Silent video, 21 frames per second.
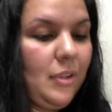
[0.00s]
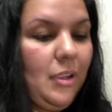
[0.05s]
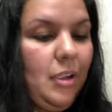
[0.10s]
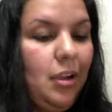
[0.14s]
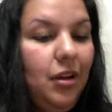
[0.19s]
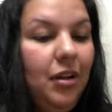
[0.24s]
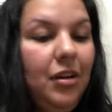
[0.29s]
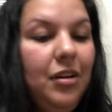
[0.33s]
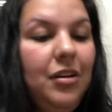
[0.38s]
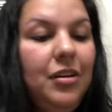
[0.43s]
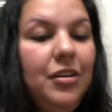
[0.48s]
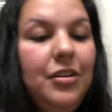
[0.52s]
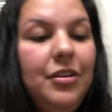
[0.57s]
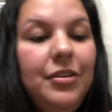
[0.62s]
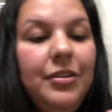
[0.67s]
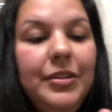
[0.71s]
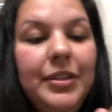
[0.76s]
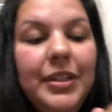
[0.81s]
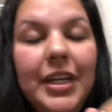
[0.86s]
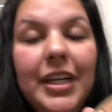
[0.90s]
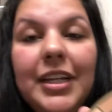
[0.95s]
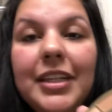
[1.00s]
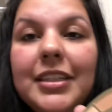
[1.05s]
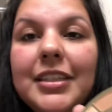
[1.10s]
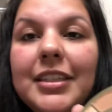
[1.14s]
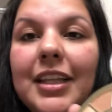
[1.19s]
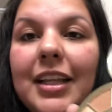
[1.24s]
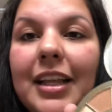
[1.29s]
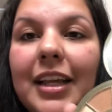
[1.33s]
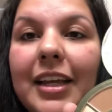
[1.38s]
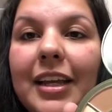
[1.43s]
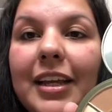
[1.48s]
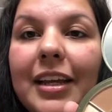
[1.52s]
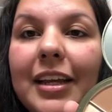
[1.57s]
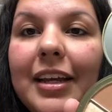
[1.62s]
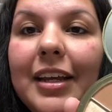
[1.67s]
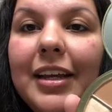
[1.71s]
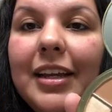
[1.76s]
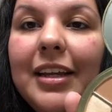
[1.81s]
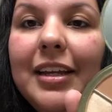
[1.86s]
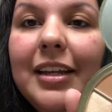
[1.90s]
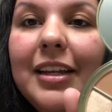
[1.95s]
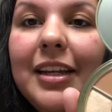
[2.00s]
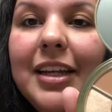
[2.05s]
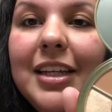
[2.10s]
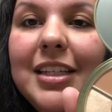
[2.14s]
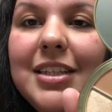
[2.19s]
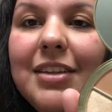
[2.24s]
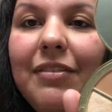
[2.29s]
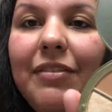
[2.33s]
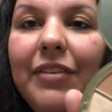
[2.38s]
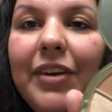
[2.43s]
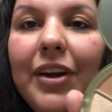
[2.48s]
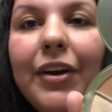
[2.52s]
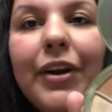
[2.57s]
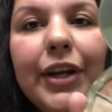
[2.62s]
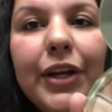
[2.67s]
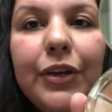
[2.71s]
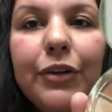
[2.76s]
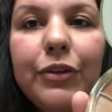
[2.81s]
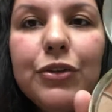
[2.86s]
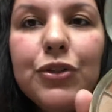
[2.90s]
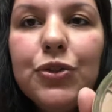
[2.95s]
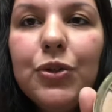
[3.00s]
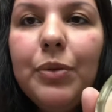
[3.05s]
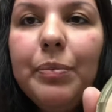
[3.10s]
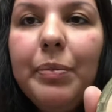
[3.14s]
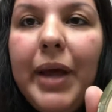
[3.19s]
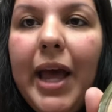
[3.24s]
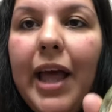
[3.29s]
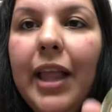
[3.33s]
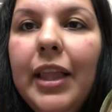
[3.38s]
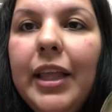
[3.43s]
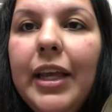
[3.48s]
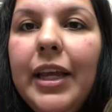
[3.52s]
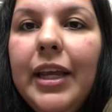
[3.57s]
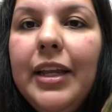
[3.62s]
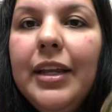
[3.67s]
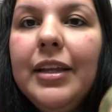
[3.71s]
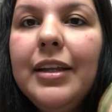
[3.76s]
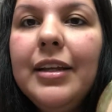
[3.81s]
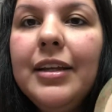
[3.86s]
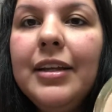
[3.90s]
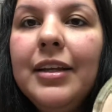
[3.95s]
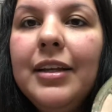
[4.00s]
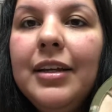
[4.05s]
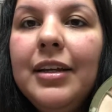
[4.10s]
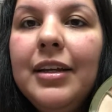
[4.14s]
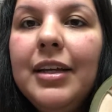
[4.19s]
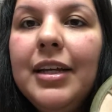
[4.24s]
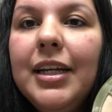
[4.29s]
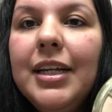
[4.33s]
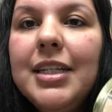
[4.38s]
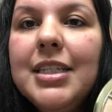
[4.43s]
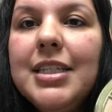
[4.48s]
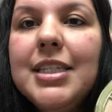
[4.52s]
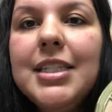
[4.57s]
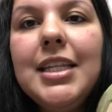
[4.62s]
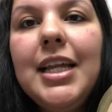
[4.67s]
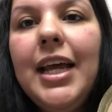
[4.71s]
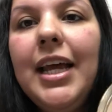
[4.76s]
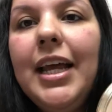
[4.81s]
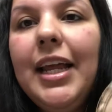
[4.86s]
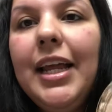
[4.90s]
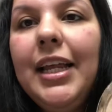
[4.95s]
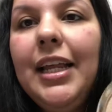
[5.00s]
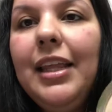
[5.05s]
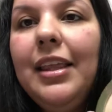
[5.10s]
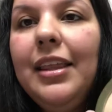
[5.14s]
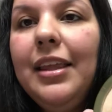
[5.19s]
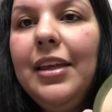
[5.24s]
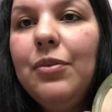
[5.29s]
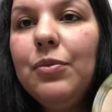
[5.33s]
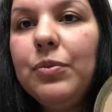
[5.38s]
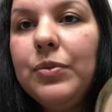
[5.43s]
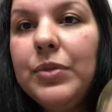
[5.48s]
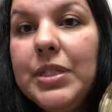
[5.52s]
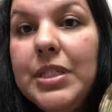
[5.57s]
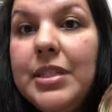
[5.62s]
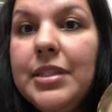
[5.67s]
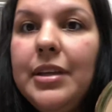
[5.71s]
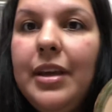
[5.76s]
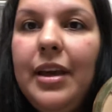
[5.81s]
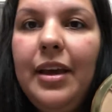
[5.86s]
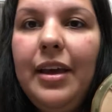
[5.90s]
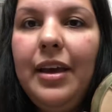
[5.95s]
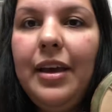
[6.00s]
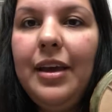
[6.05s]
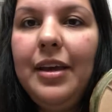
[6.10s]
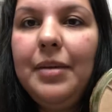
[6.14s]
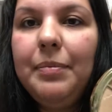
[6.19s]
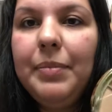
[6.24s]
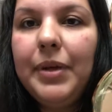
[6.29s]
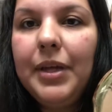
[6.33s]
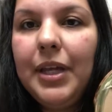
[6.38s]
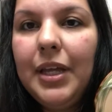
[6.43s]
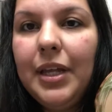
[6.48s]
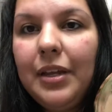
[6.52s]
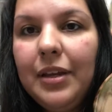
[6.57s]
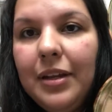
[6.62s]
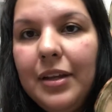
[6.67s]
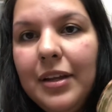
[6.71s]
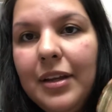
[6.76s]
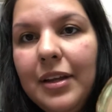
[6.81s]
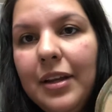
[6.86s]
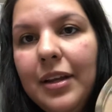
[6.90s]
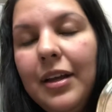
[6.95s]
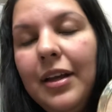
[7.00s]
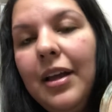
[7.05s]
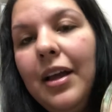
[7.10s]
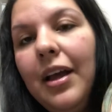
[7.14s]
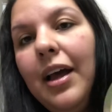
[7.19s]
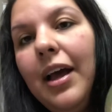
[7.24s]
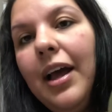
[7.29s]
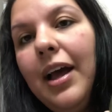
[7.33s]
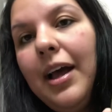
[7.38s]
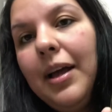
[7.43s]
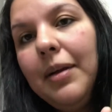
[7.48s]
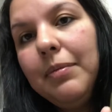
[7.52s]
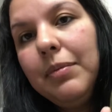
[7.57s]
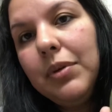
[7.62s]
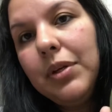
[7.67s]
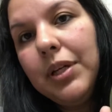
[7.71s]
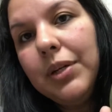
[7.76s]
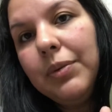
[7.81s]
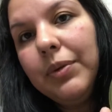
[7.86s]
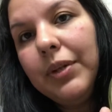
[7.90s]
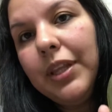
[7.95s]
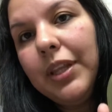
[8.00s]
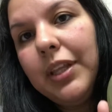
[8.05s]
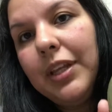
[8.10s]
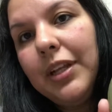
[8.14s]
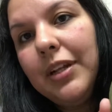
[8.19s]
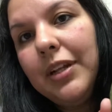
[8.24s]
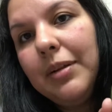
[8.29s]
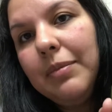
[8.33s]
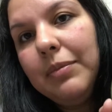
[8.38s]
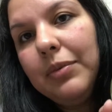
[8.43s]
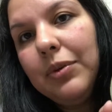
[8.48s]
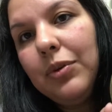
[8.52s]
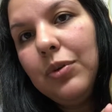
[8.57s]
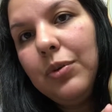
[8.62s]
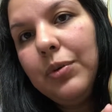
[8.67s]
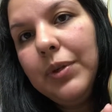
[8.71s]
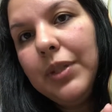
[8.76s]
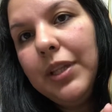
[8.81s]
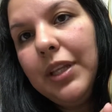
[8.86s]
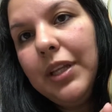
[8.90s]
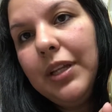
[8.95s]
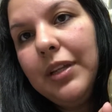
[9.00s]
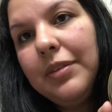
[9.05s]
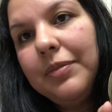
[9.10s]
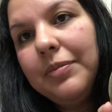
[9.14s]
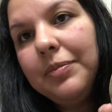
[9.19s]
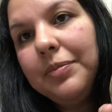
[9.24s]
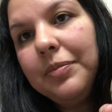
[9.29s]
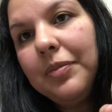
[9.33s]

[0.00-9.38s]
Oh yes, I like it. It's a very neutral palette. It's not anything risque, but I'm good with it. I'm cool with it.